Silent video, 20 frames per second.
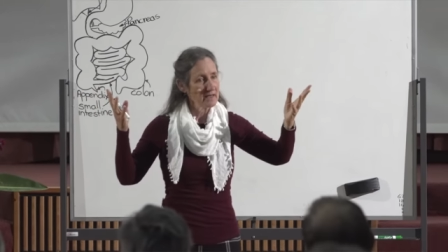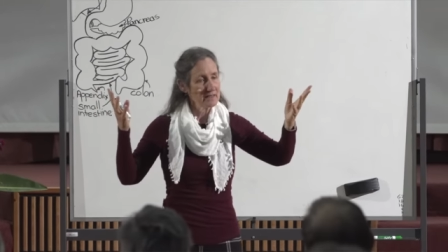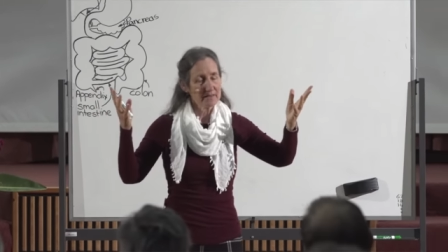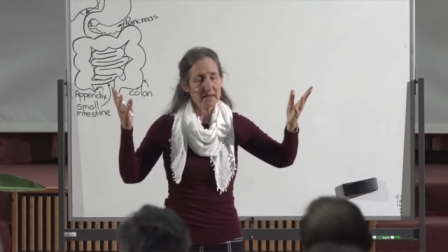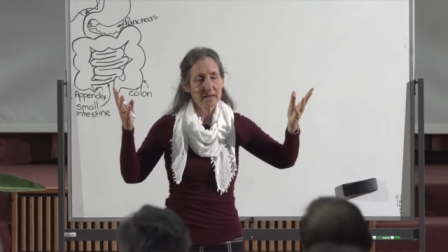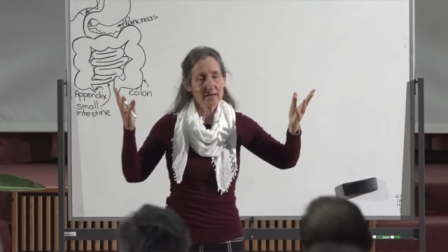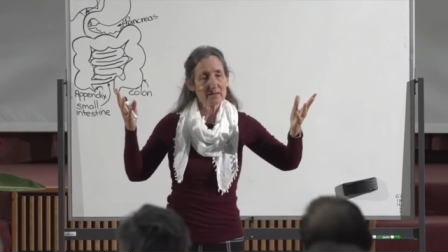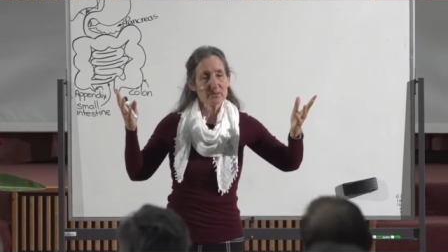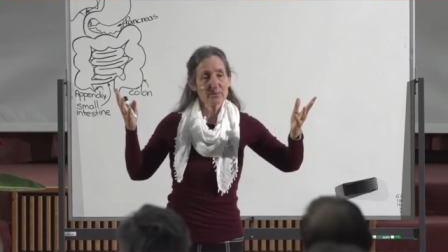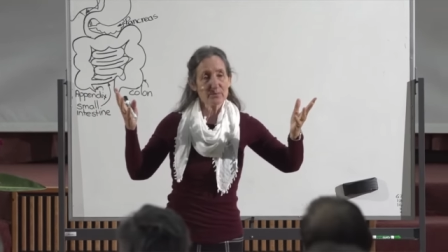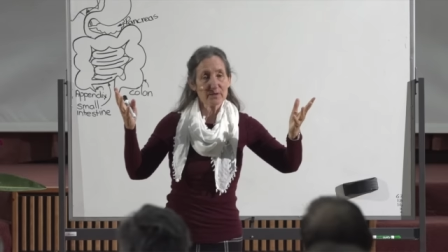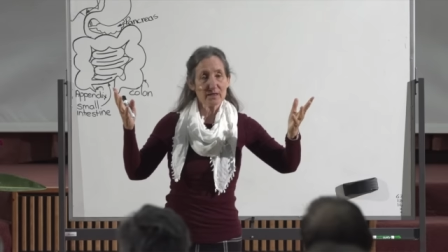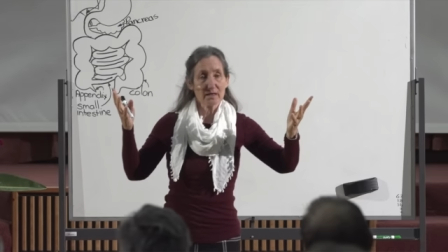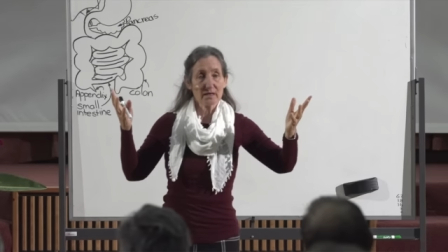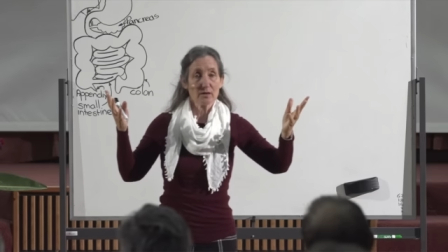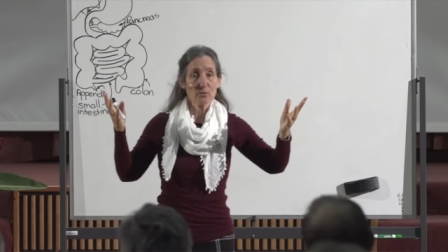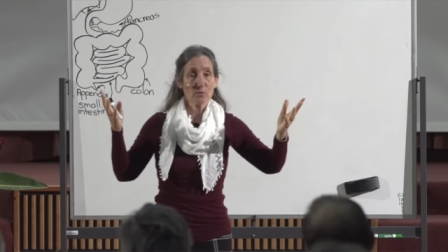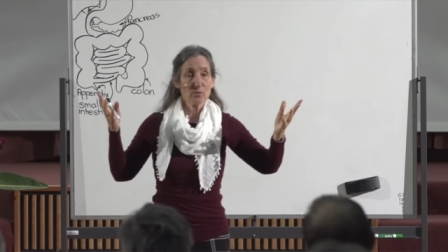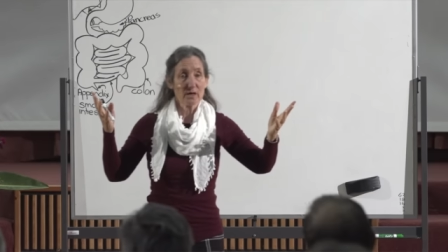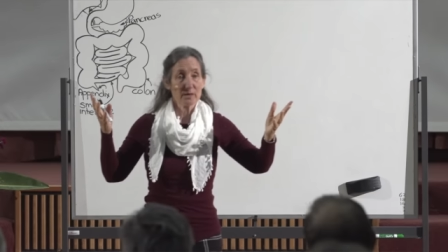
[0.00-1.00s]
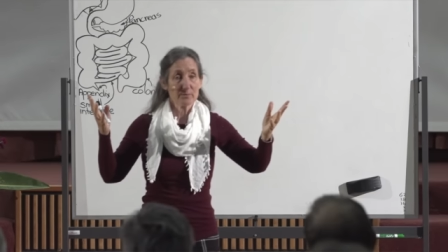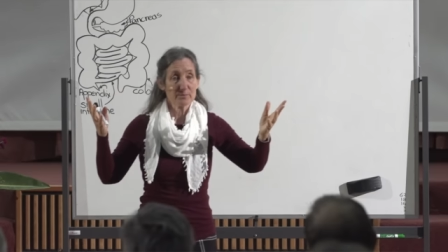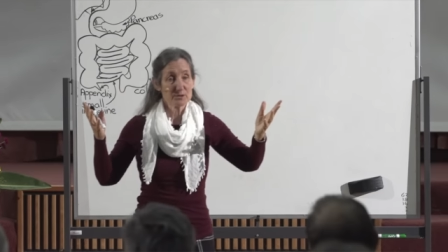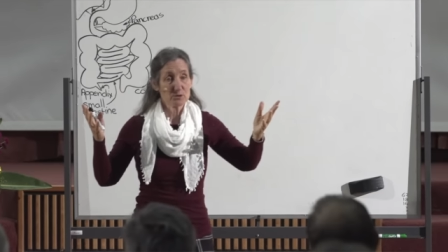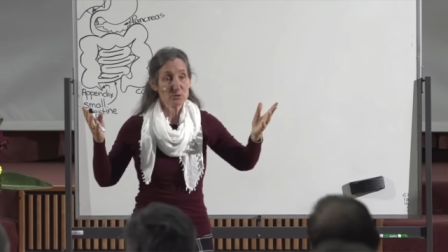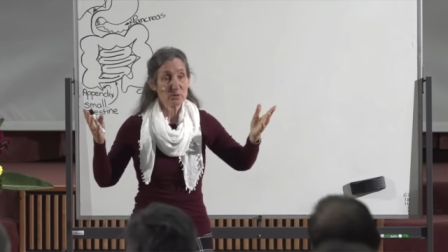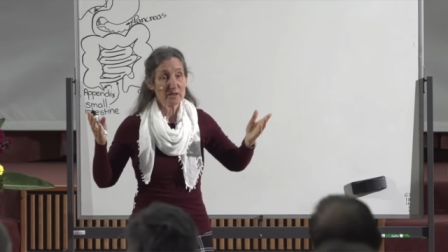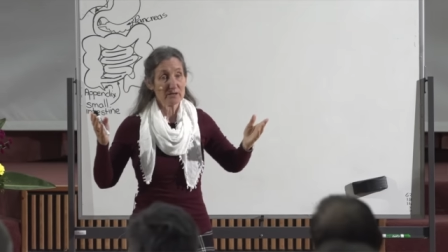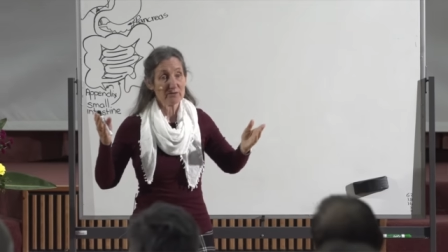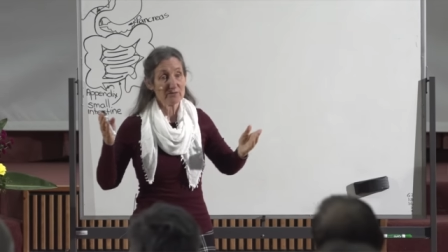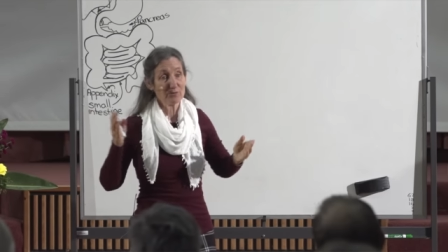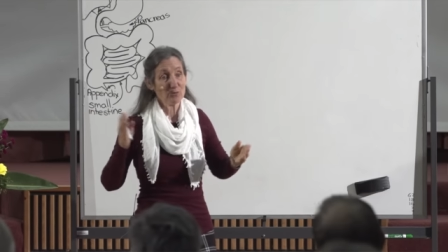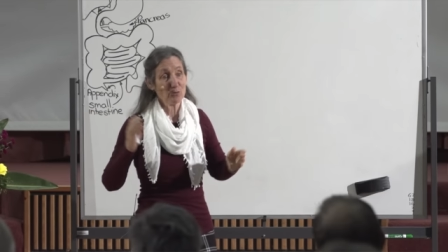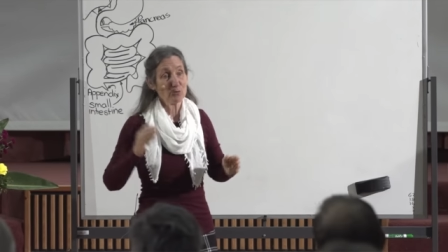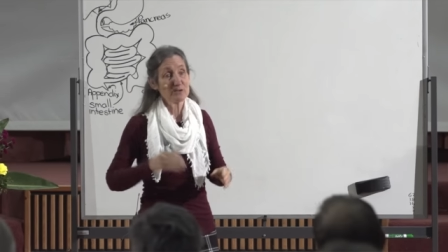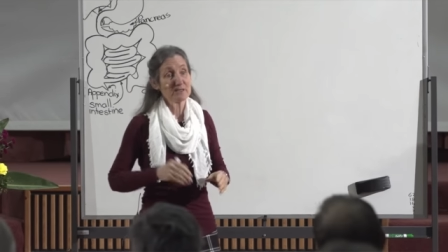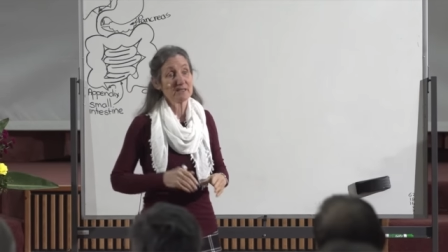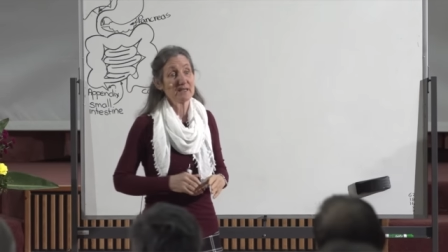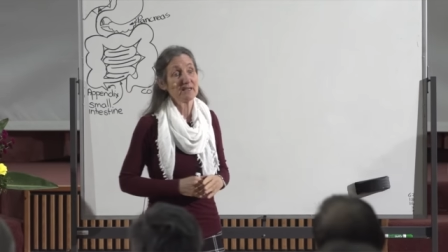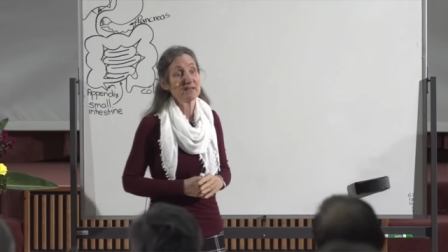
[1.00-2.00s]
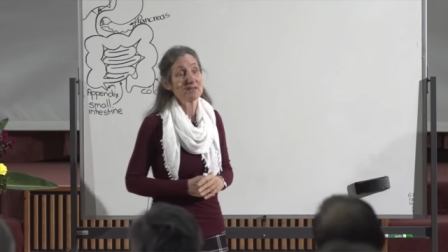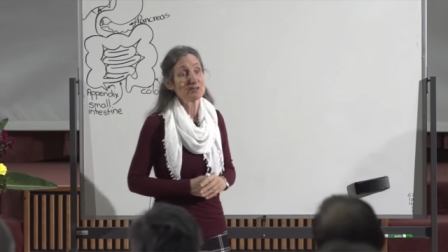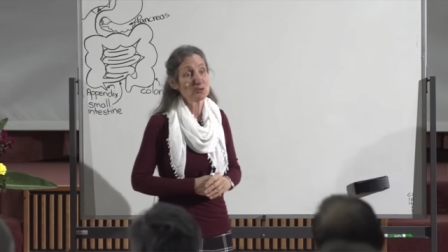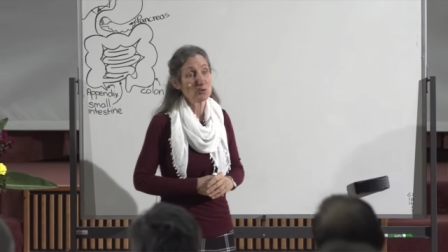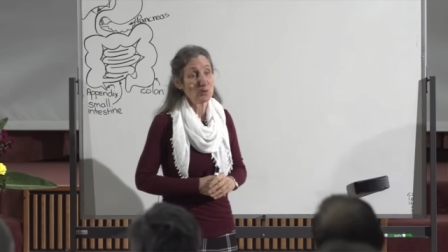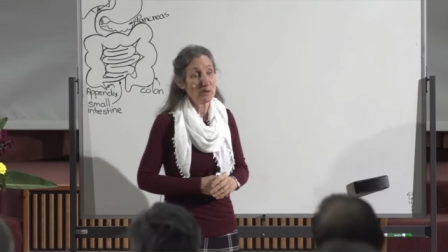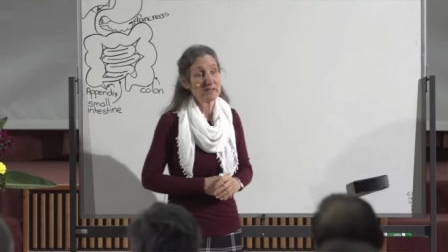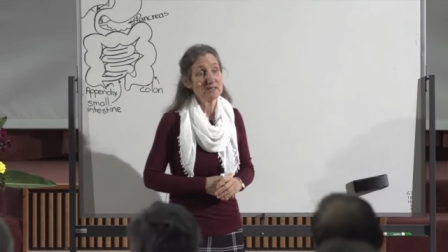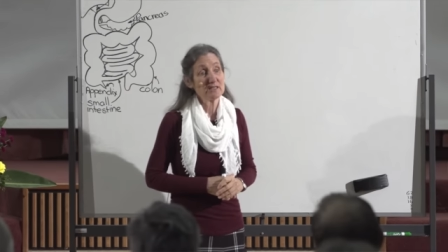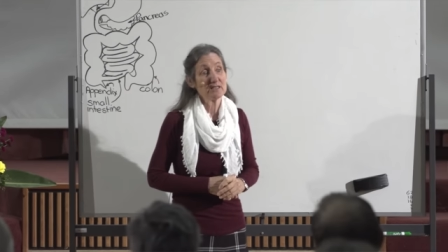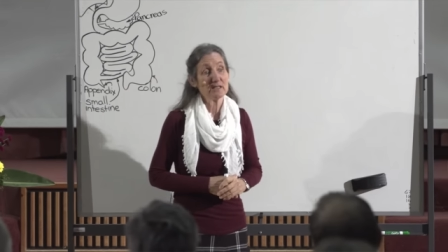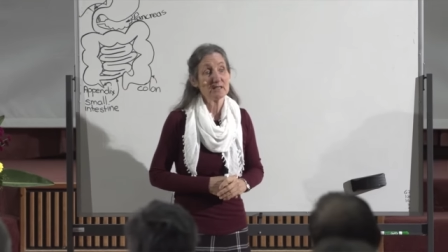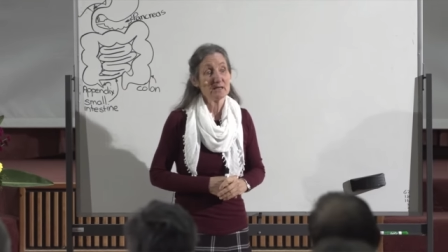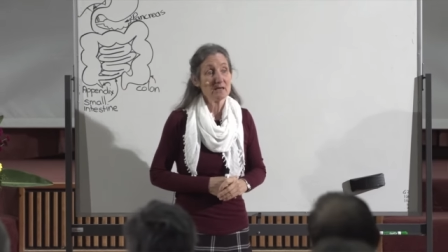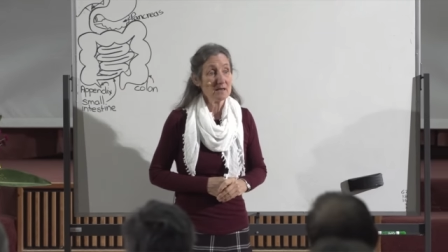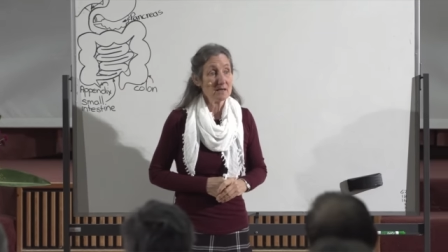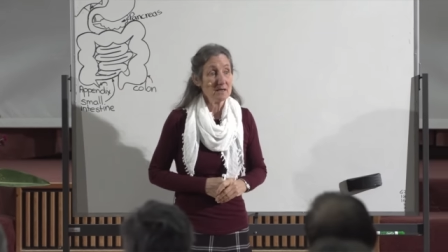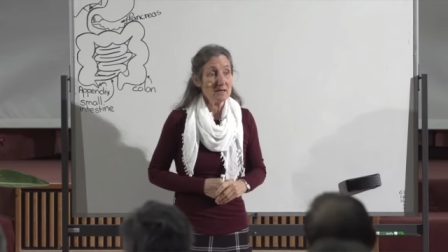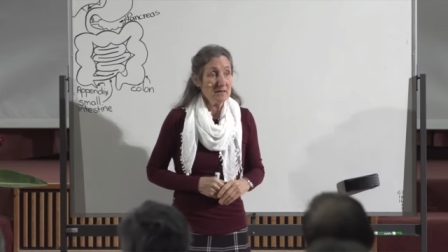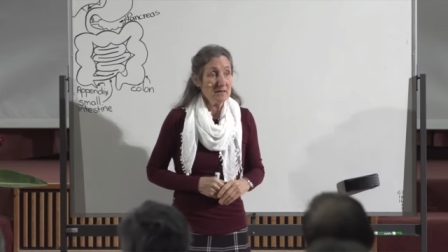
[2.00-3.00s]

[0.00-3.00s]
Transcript: That can be anywhere between 14 and 20,